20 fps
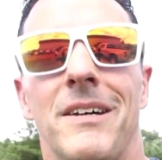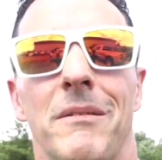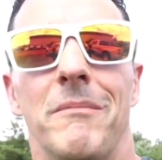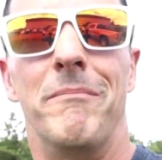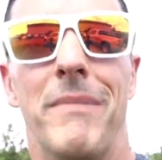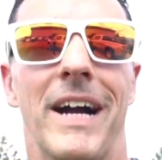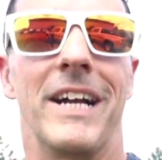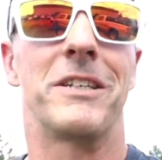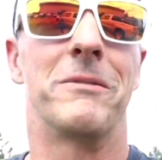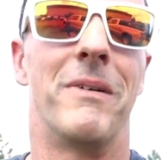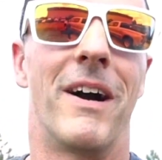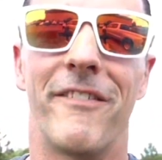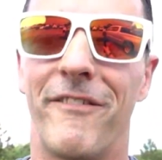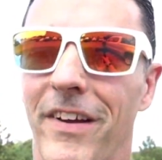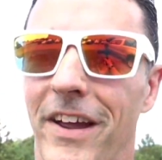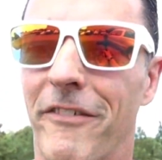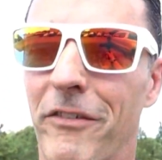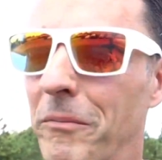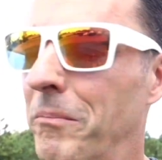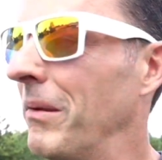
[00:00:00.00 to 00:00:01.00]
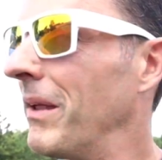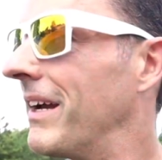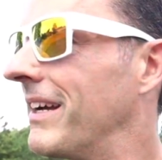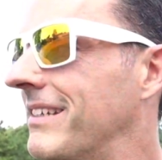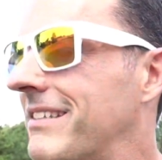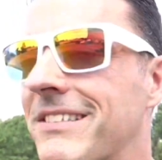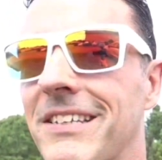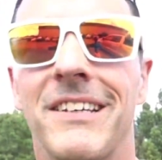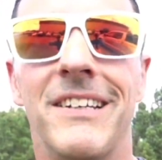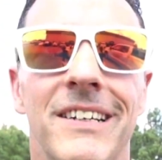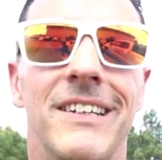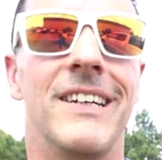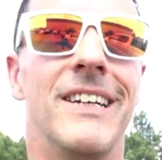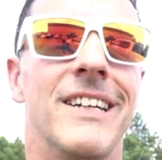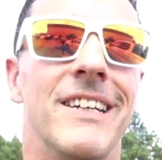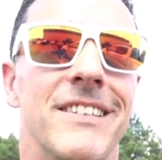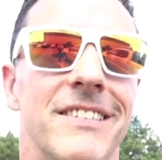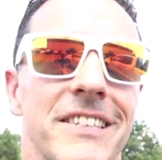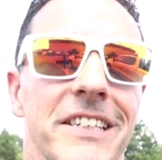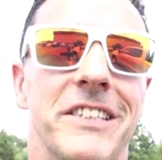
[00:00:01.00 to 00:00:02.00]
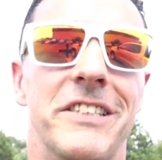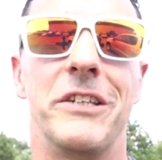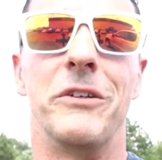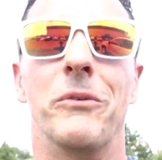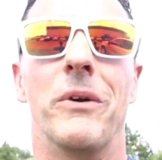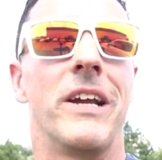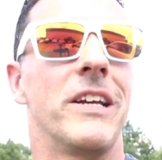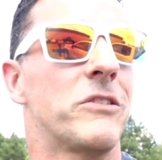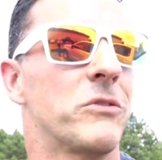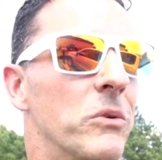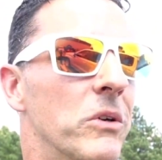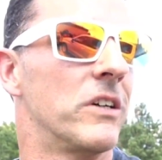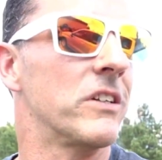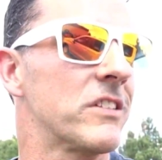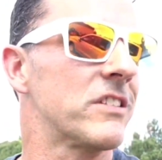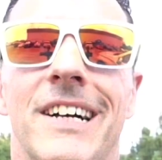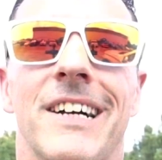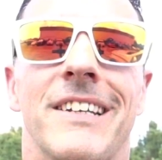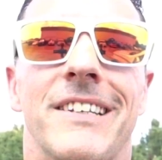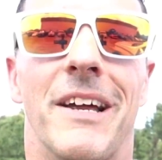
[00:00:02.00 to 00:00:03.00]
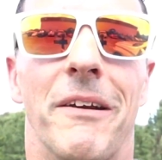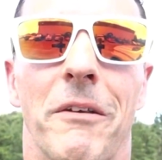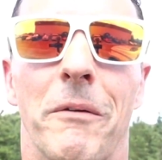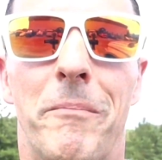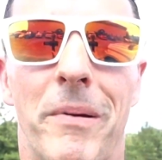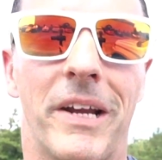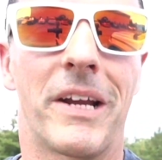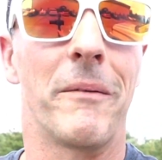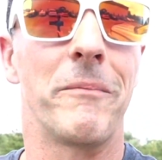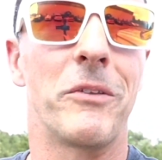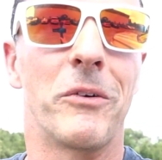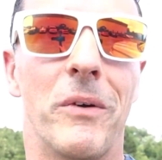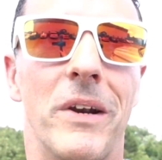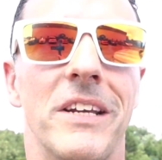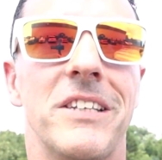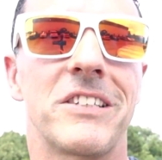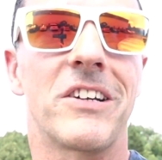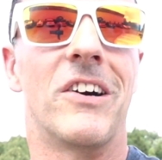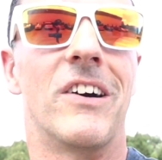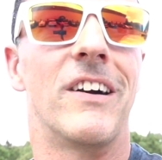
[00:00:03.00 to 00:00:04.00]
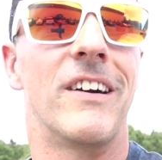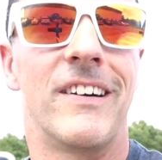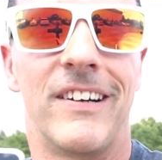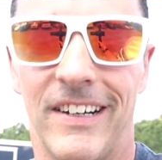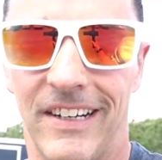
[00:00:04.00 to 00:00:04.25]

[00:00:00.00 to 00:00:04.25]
Back to my favorite place, CT Raceworks. Time to pick up the race car.